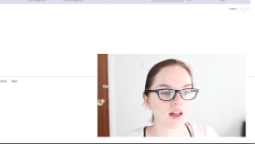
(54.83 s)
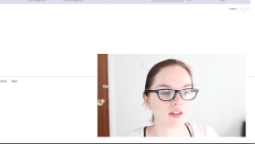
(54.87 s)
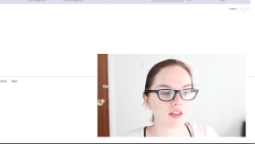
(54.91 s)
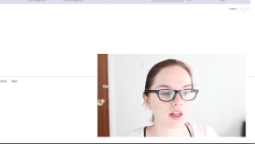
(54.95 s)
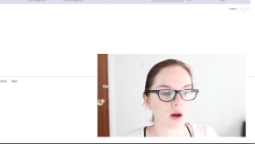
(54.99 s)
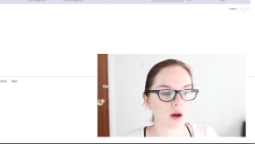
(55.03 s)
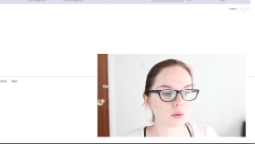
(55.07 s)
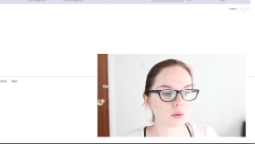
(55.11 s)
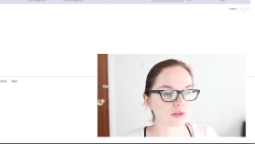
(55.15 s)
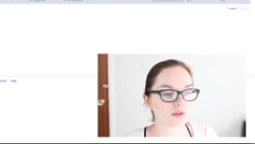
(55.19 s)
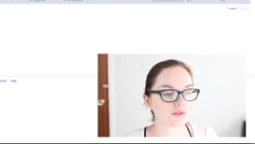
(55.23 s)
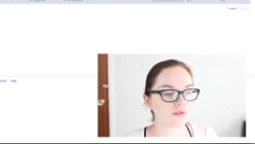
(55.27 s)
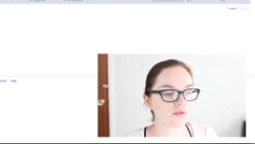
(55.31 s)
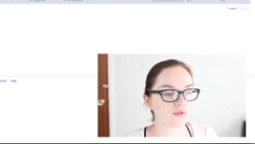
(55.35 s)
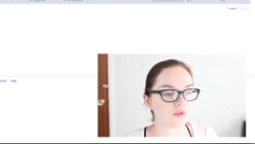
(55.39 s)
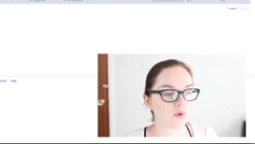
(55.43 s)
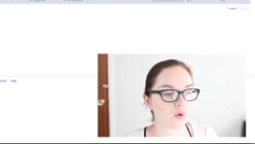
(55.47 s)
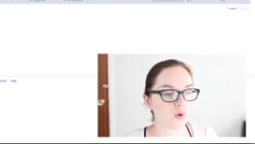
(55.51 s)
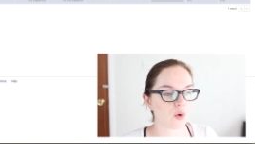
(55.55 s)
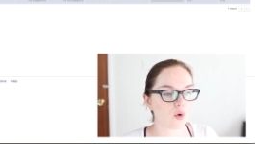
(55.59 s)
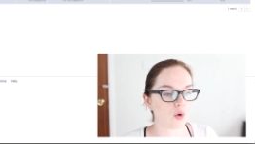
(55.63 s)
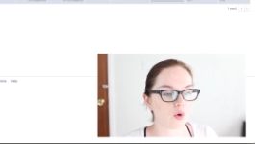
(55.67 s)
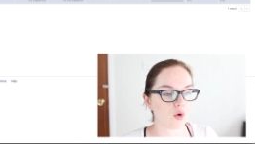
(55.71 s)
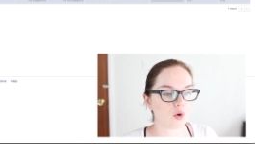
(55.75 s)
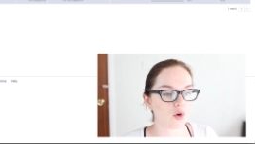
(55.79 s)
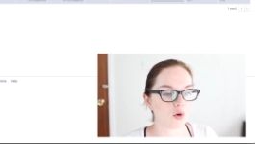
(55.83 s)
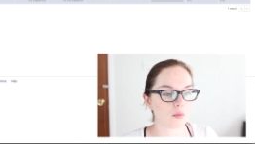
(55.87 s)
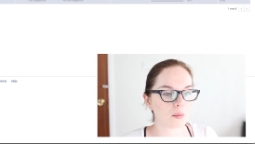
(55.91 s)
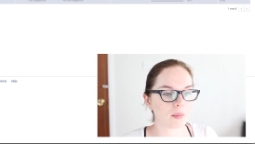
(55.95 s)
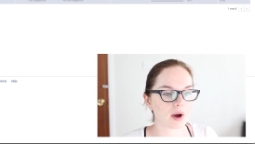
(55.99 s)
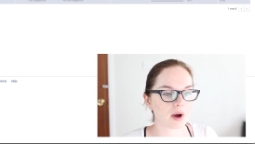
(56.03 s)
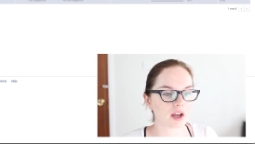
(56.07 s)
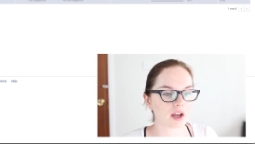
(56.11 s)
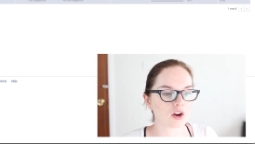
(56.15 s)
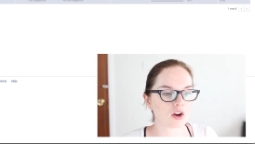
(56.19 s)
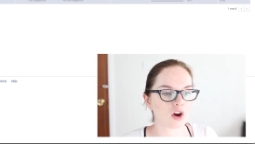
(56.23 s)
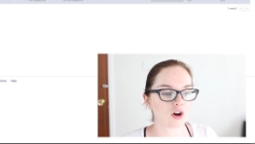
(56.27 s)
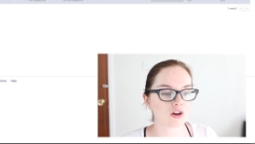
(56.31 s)
That was for
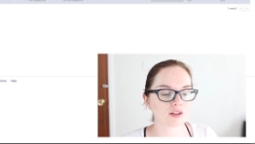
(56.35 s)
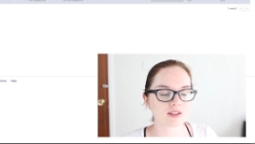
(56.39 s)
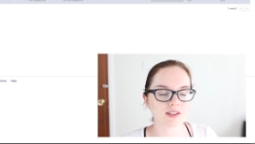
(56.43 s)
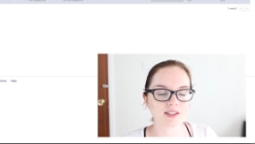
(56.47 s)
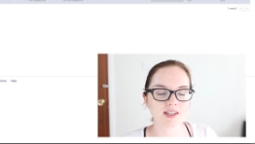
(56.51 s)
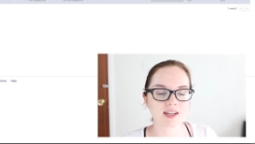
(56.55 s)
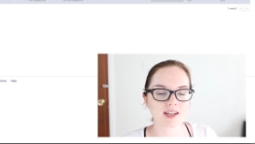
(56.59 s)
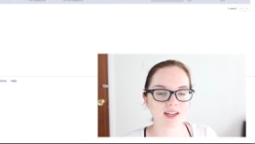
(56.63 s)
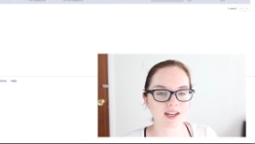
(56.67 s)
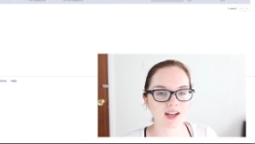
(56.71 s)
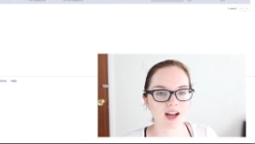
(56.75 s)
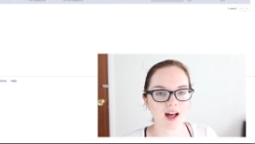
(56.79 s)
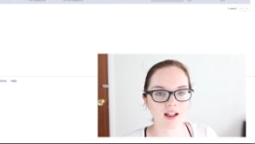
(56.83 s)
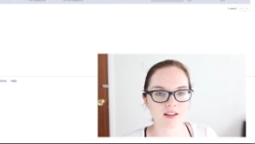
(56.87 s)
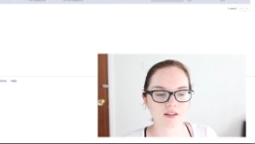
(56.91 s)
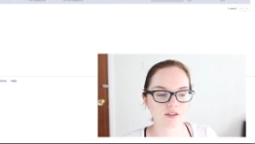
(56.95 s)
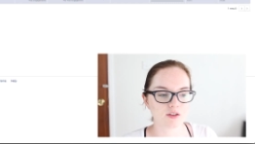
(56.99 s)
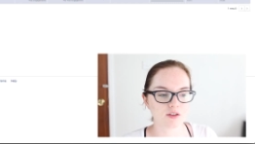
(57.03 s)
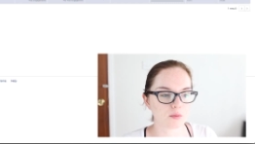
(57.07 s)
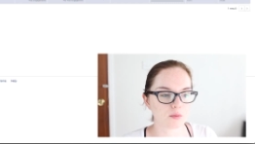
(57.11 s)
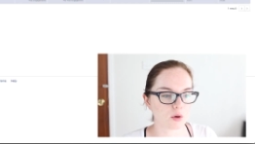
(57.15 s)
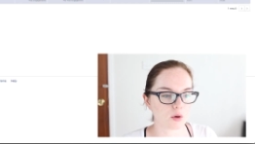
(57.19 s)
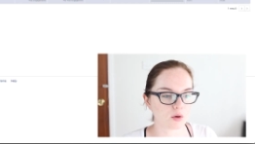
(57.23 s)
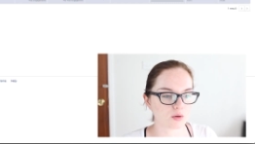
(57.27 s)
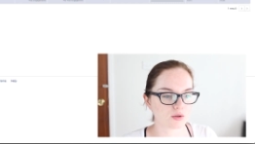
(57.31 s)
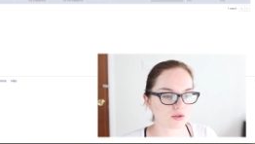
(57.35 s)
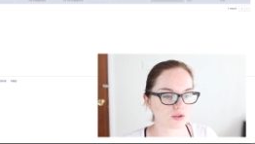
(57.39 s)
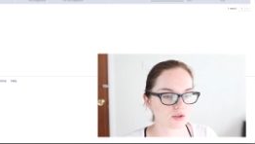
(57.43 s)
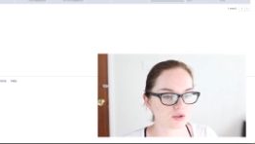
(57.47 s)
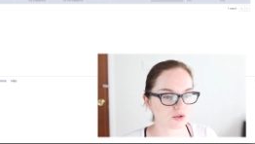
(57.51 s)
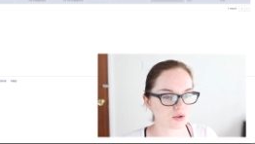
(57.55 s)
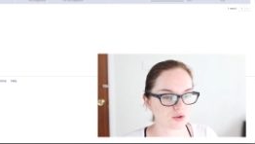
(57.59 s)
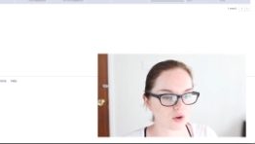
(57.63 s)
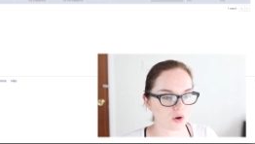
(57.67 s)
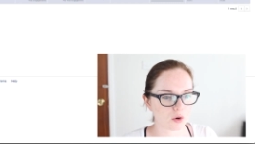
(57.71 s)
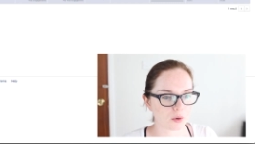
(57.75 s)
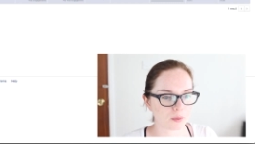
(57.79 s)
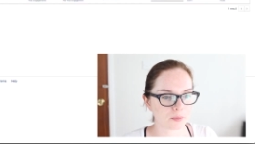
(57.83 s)
my content calendar posts.
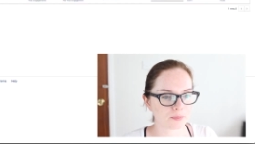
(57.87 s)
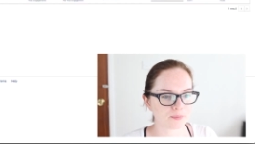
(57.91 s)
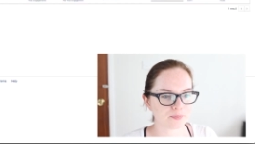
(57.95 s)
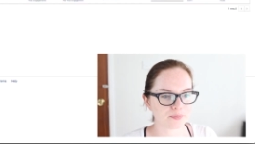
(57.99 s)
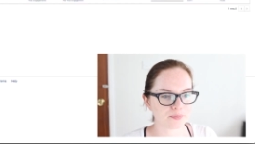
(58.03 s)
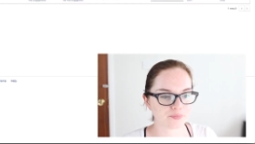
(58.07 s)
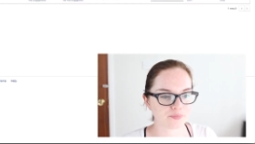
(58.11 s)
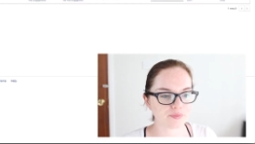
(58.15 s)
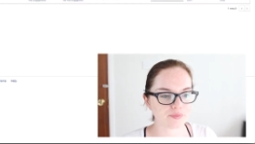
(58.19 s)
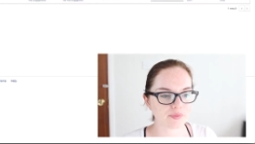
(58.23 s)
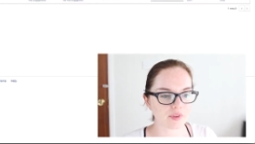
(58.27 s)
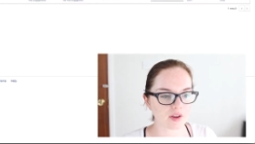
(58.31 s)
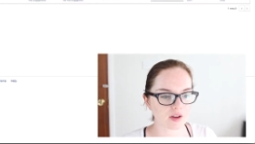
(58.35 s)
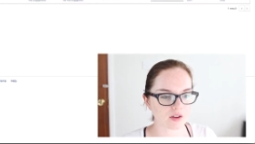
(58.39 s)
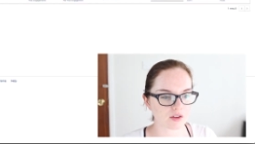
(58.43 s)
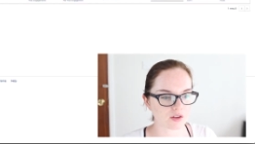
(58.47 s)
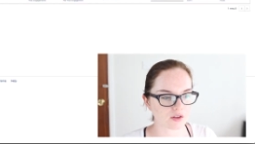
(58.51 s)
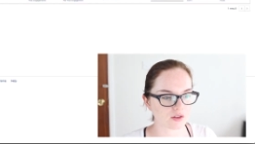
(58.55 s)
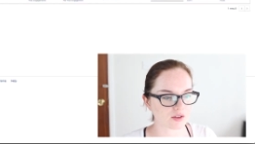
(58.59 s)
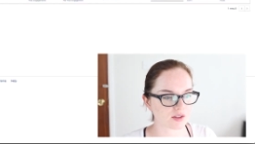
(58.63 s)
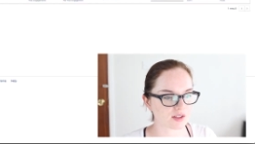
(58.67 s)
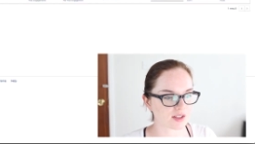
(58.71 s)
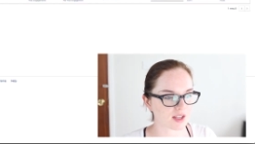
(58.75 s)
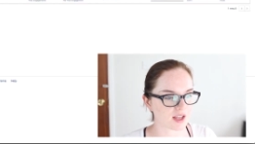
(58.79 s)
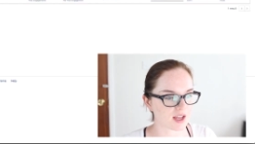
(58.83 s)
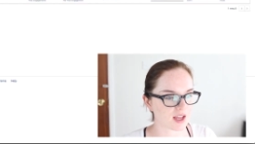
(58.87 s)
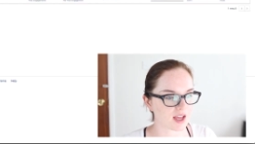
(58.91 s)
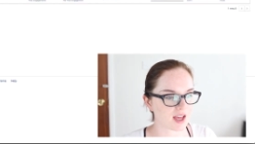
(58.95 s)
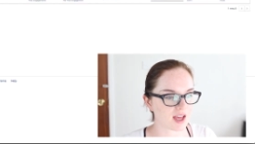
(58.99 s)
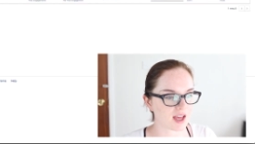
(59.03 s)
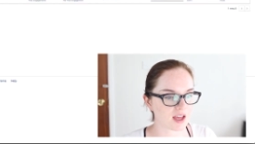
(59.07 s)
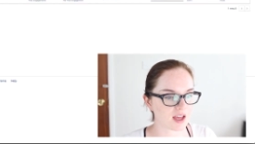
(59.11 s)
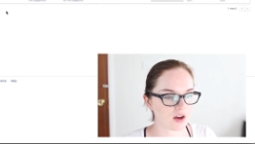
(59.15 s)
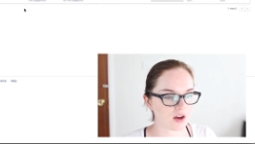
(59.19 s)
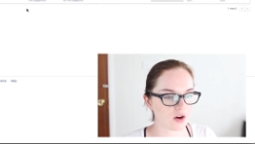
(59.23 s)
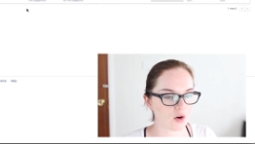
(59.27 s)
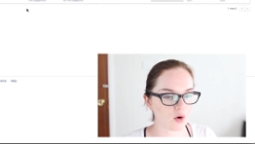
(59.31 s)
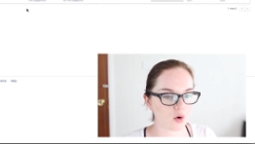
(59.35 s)
So you'll see
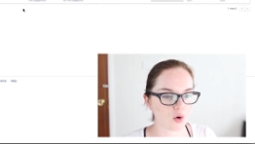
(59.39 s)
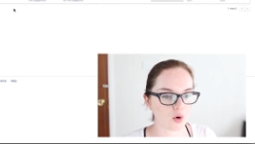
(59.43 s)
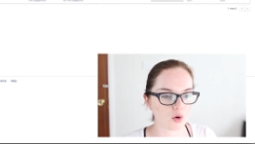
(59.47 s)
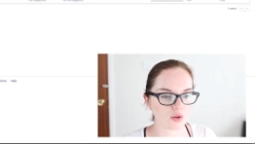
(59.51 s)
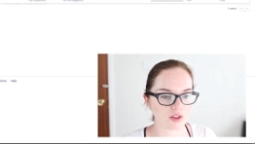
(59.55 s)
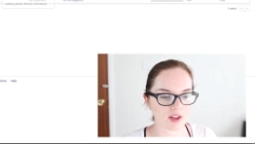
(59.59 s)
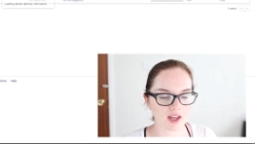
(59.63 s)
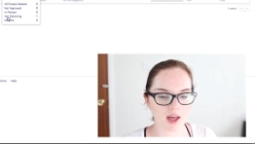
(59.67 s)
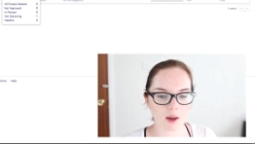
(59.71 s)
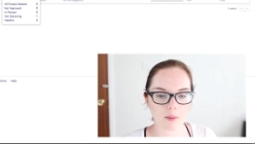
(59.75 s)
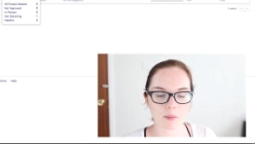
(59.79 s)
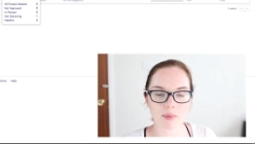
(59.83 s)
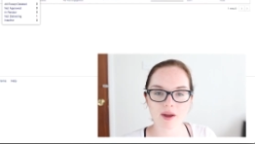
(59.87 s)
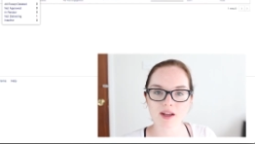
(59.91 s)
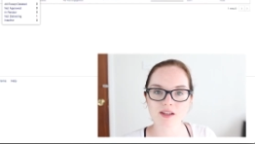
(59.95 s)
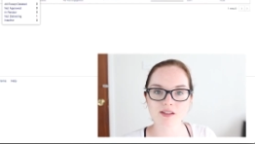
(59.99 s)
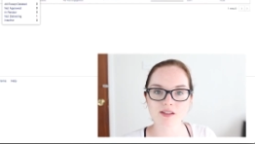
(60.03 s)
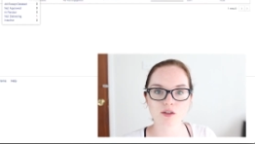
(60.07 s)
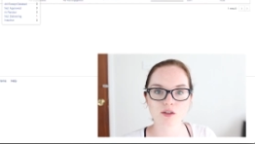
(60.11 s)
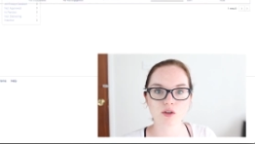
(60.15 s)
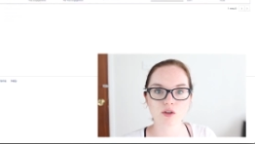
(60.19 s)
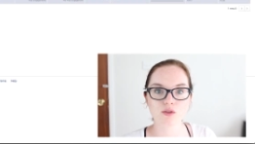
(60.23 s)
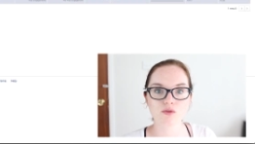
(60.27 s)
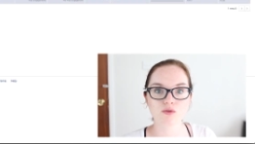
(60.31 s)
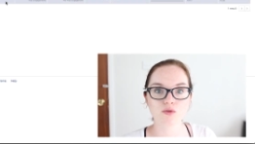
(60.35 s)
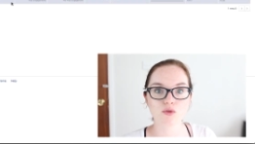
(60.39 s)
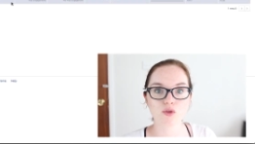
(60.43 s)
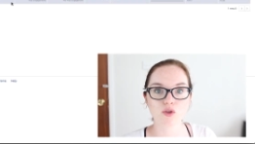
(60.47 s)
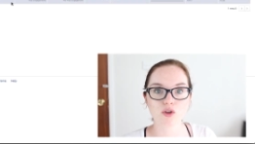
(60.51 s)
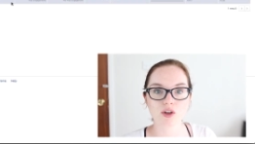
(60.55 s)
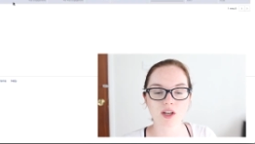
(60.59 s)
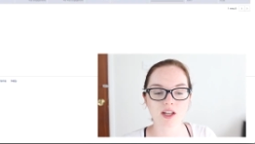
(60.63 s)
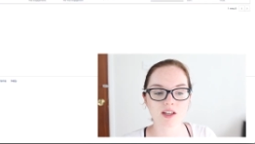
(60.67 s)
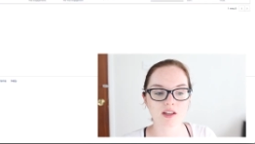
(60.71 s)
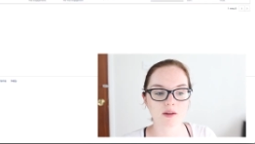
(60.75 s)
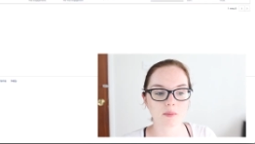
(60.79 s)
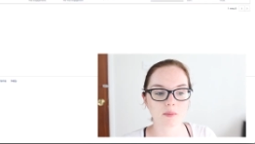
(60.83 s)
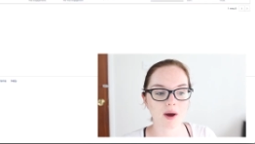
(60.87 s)
here all the campaigns that you've run
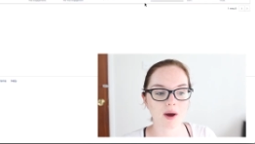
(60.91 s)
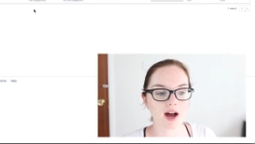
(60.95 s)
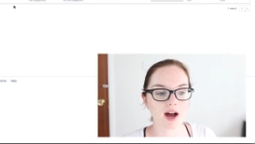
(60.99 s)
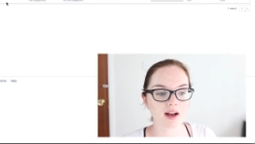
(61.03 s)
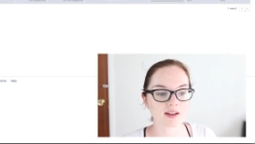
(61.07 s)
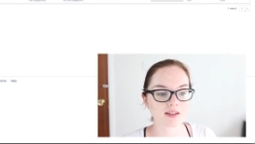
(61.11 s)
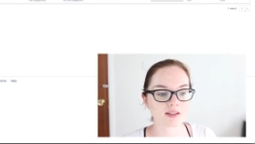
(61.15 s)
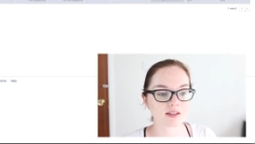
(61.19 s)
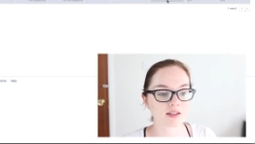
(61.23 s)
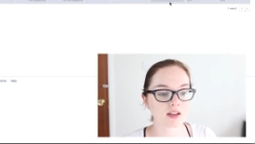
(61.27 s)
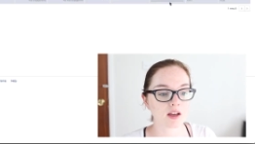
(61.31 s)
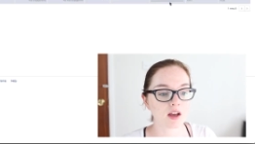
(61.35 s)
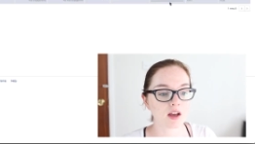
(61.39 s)
in the past,